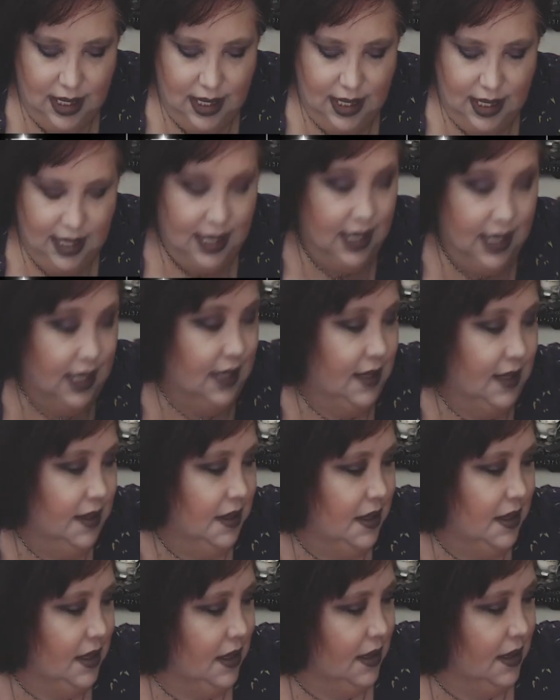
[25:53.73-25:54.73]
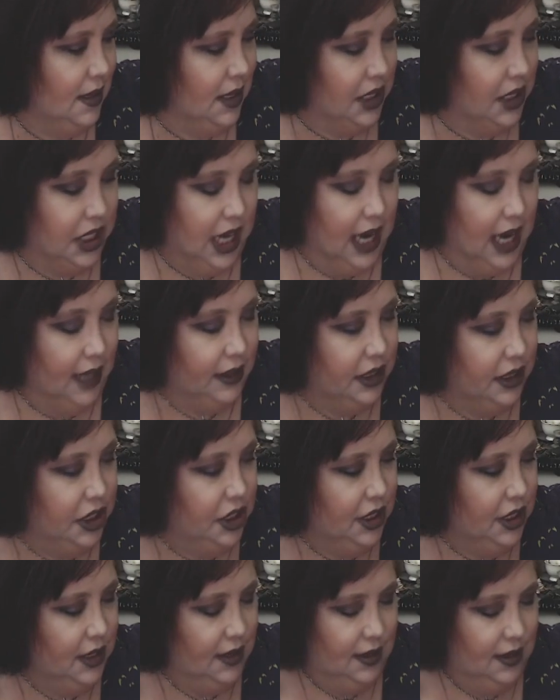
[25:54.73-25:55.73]
the
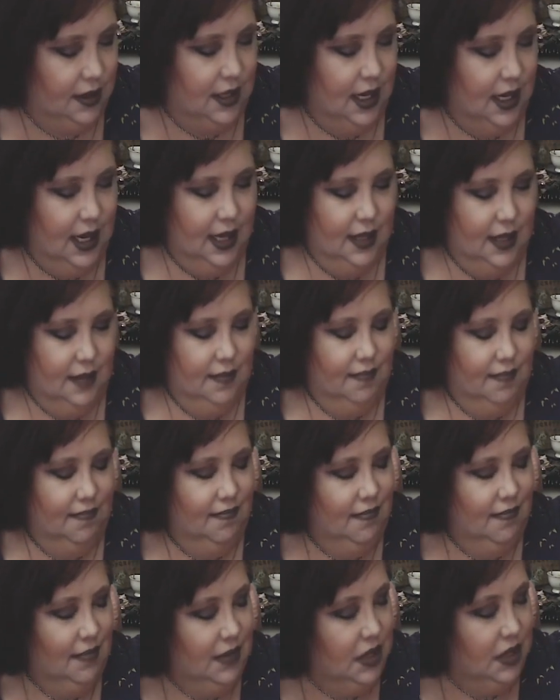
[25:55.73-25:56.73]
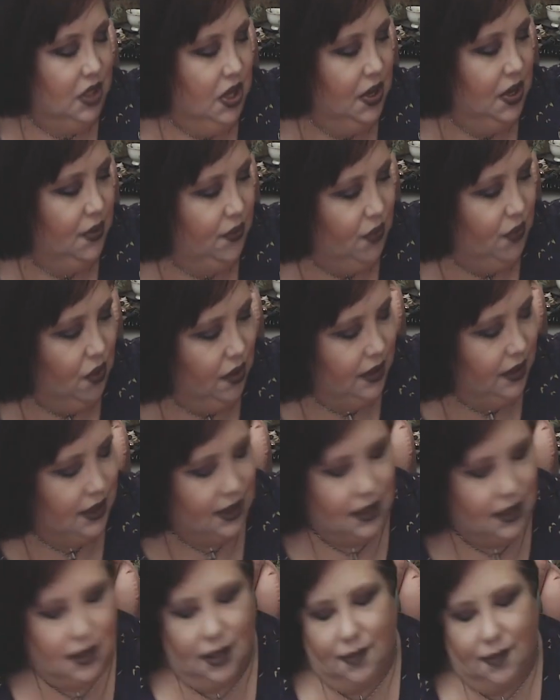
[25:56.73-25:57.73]
challenges that gonna
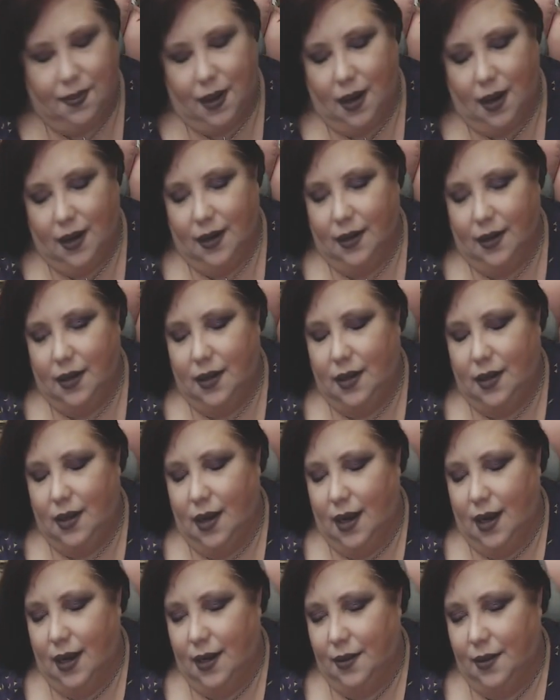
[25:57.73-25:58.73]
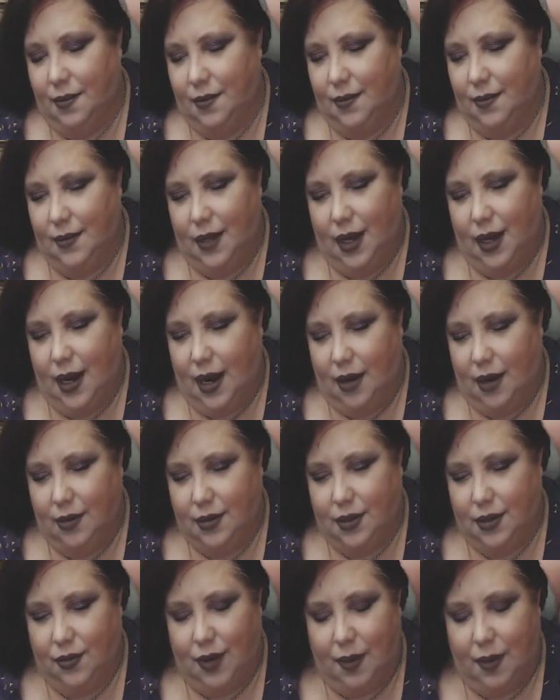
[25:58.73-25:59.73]
force upon the
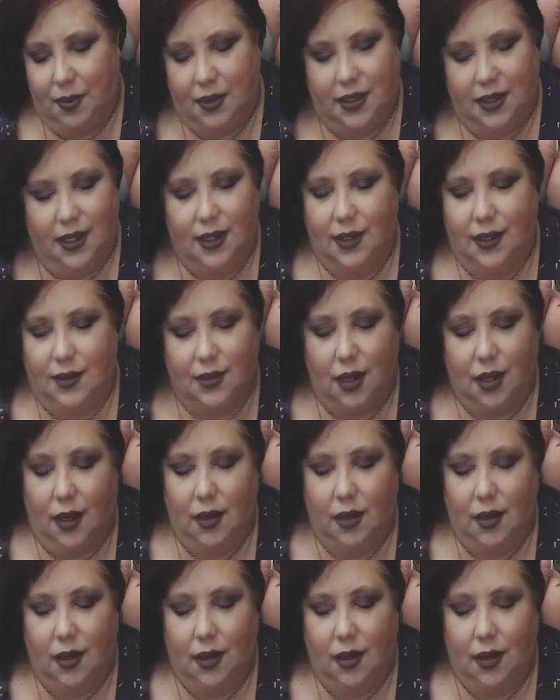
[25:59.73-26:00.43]
House of Representatives on a